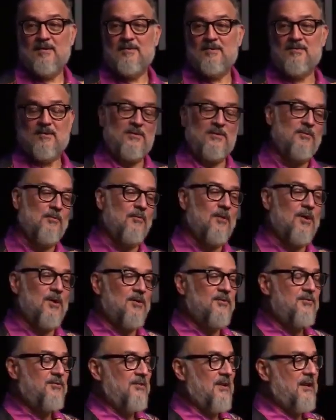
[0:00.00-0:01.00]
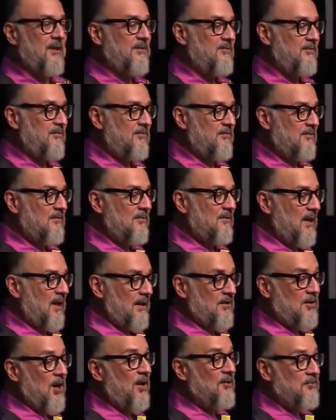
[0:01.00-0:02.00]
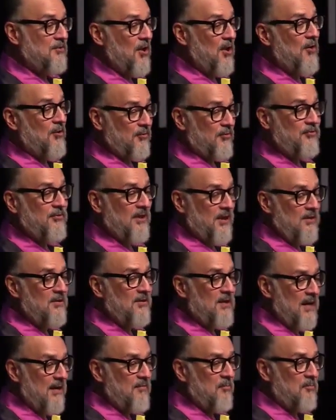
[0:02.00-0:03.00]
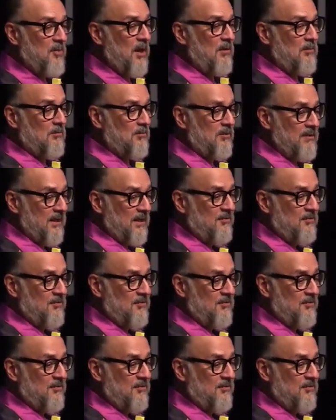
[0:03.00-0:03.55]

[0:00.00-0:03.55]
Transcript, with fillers: It's because the word says, and God knows that you'd have a problem with.